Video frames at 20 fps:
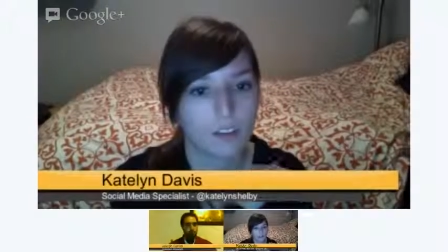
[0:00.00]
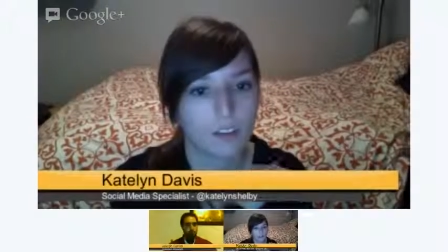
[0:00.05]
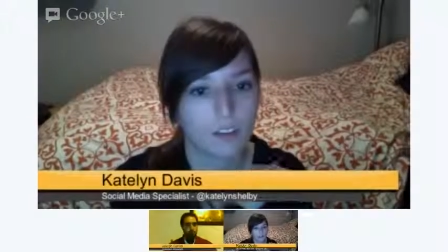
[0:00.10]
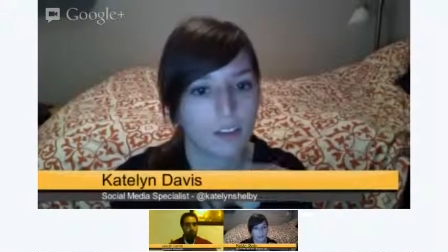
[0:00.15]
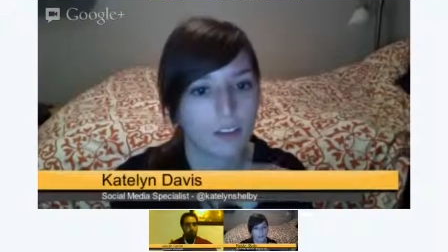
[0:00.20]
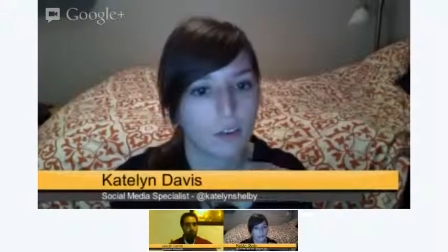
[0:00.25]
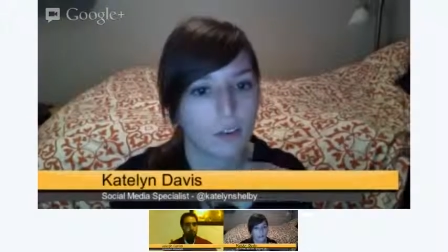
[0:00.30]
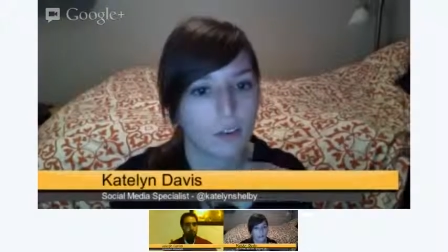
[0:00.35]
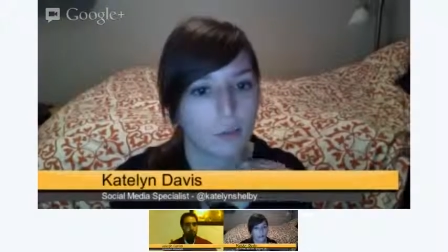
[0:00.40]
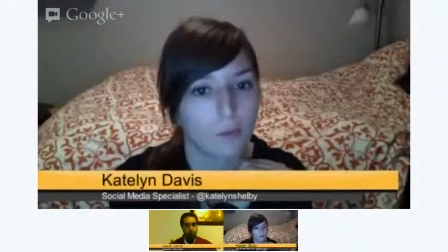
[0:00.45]
you
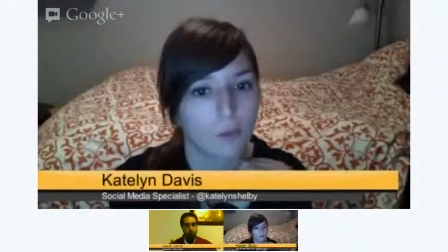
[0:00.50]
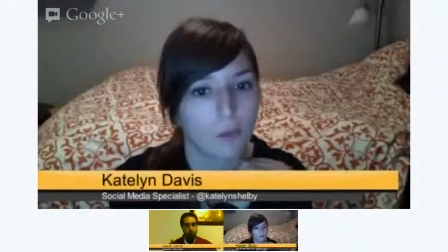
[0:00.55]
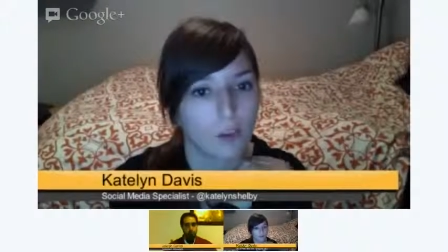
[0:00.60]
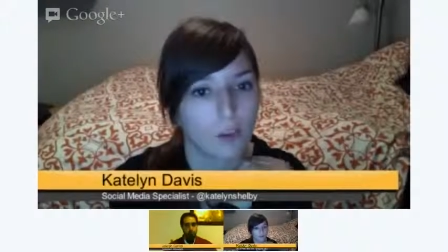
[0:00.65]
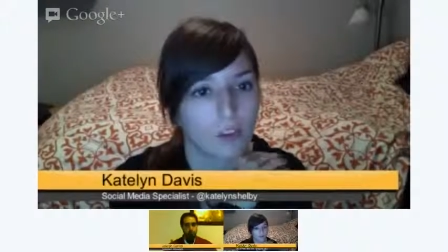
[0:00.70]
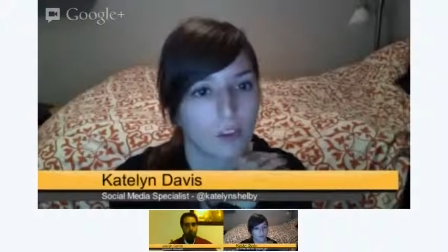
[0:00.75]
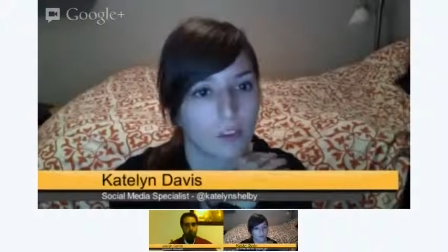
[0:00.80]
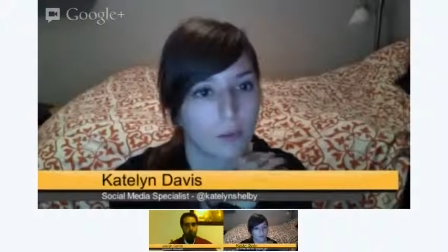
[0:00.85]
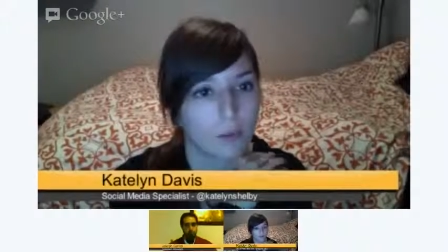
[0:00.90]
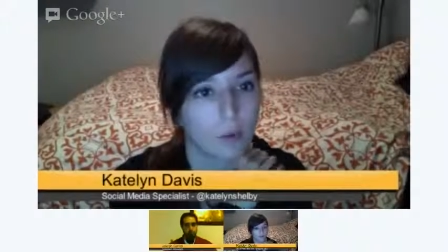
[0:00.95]
know, what,
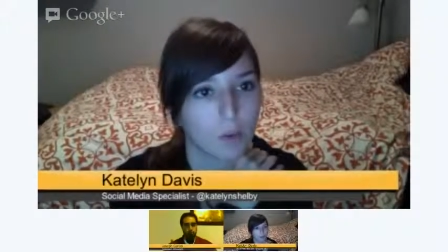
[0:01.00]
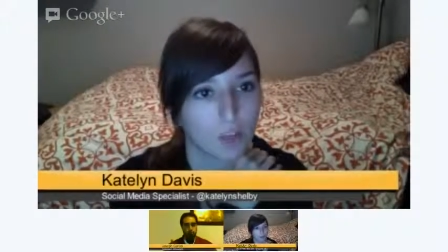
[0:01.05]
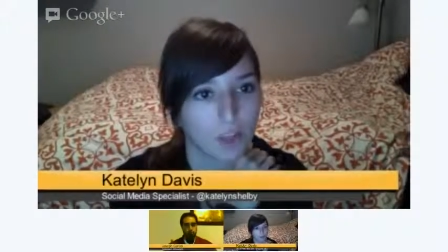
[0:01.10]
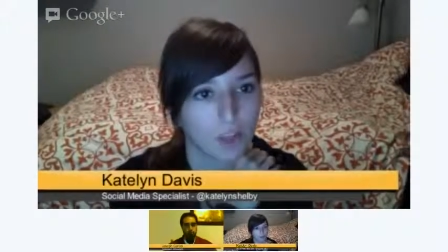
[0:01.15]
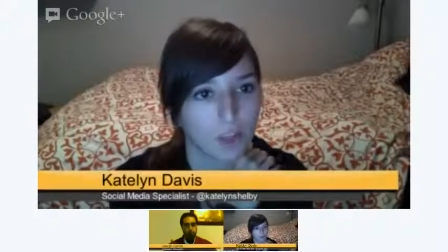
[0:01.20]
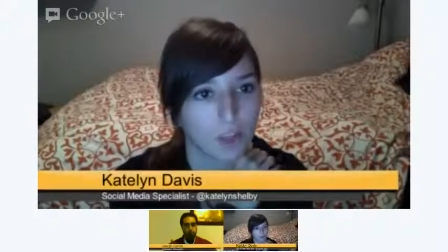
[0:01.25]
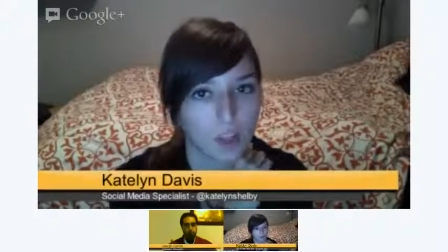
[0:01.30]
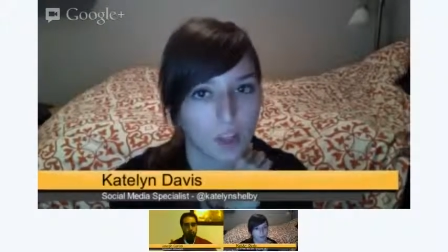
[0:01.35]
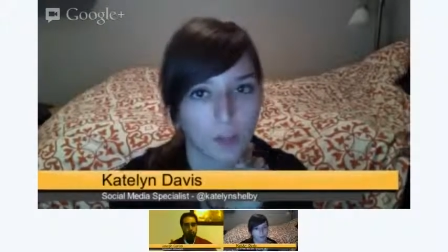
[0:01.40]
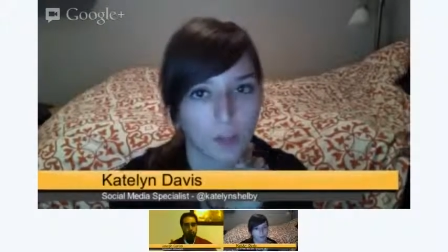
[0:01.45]
what
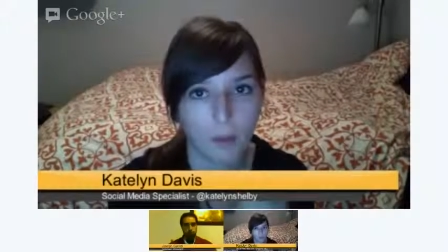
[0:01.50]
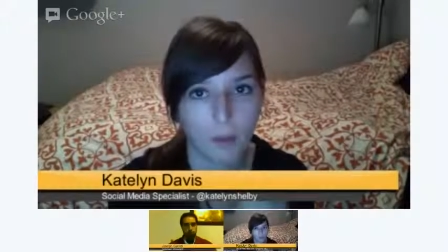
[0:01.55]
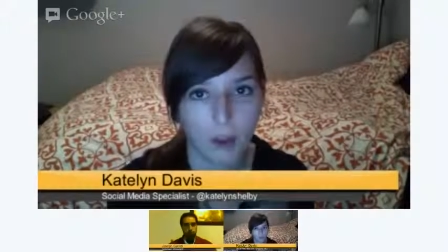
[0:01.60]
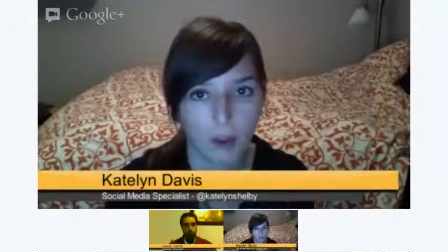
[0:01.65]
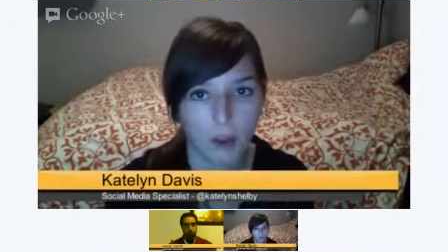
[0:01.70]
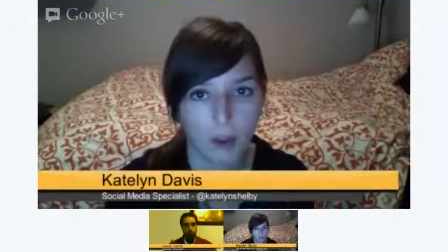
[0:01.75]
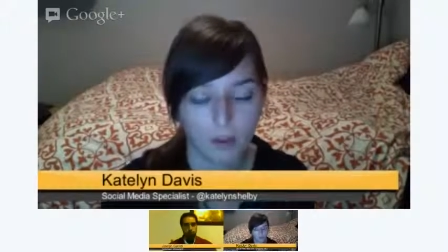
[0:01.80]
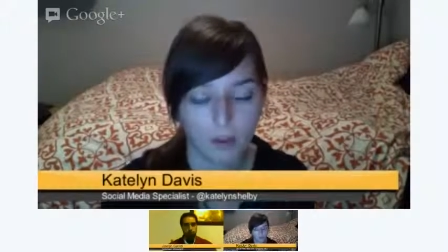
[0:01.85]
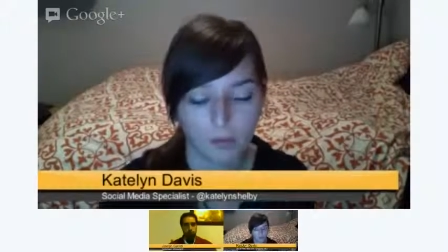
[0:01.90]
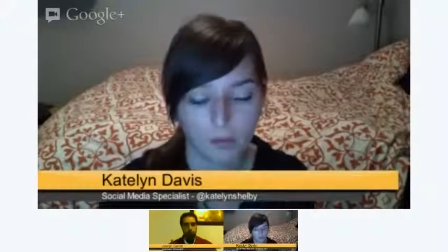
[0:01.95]
it's all about.